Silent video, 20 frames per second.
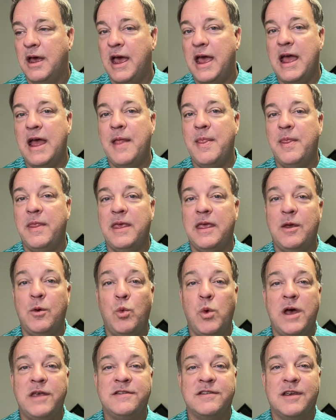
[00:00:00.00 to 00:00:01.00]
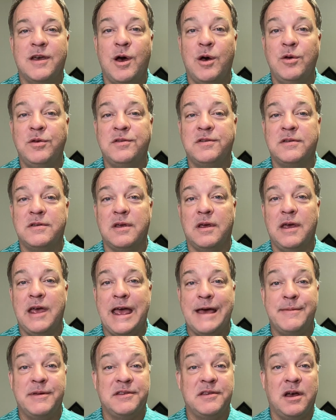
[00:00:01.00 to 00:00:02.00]
and the West Coast
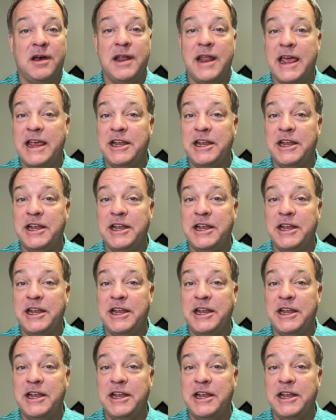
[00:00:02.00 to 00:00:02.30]
Amazon